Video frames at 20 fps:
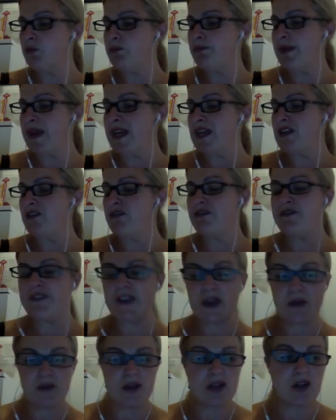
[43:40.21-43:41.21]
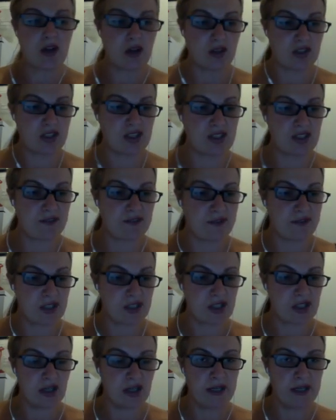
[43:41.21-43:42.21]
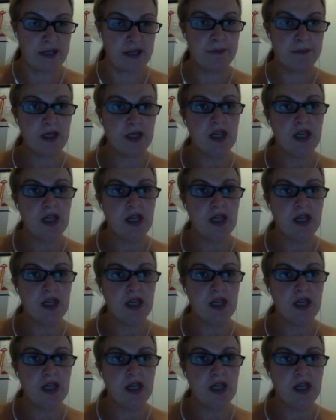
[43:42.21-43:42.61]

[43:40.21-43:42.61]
being very conscious of the time,